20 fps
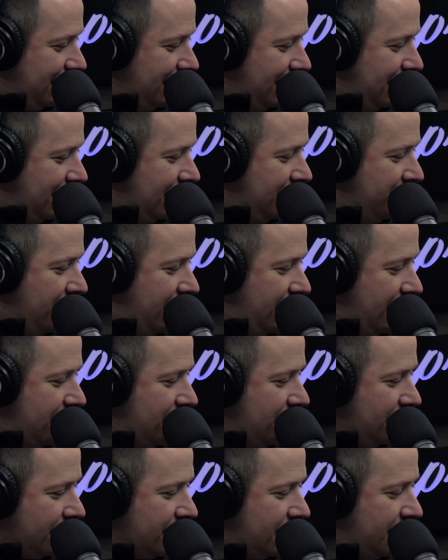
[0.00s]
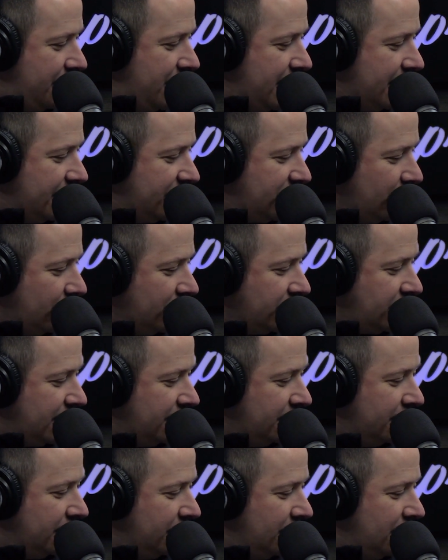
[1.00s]
In May, you're going to be in Georgia,
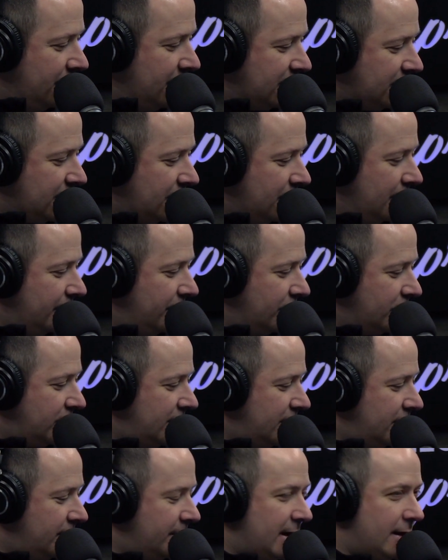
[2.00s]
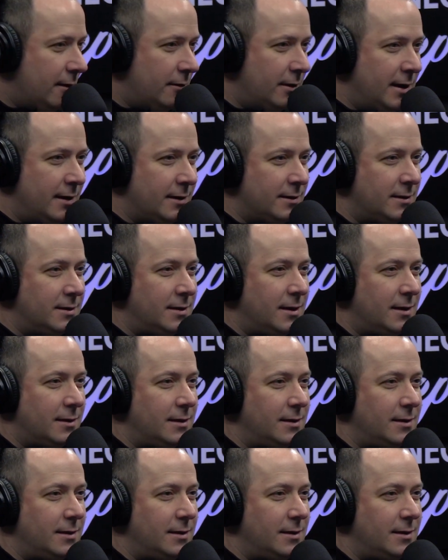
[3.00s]
Illinois, Missouri, Virginia, Maryland, and Kentucky.